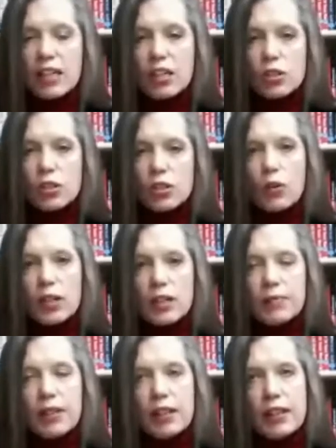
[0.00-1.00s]
So
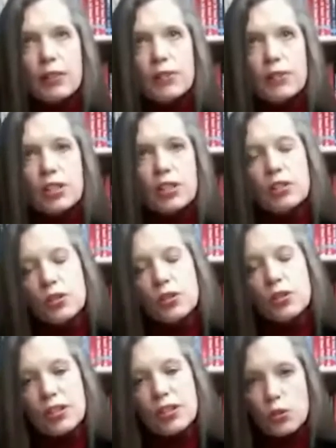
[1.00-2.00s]
I think it was in
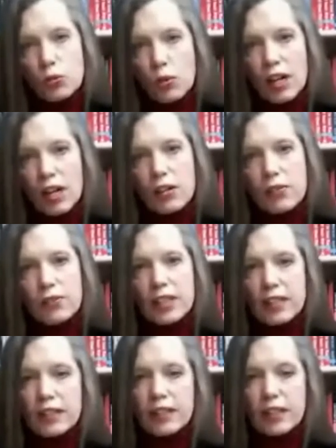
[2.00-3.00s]
2012,
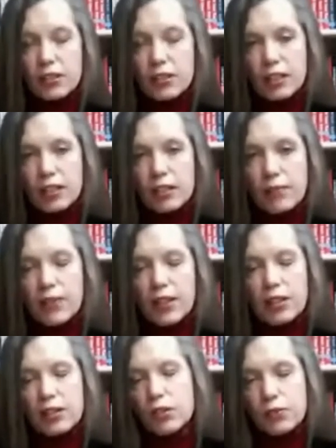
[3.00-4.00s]
there's a
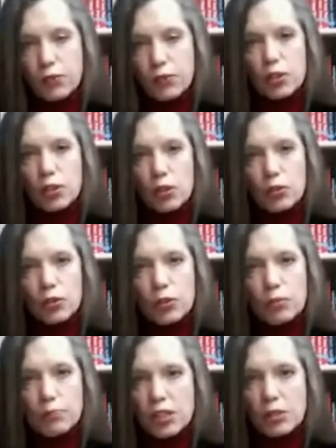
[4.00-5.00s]
sort of a footnote to the
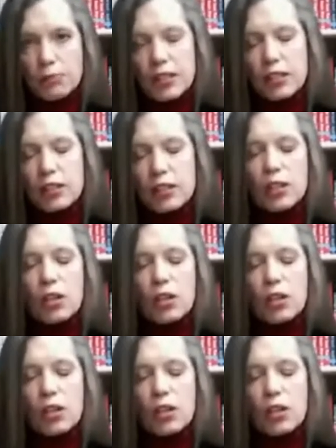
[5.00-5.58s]
budget bill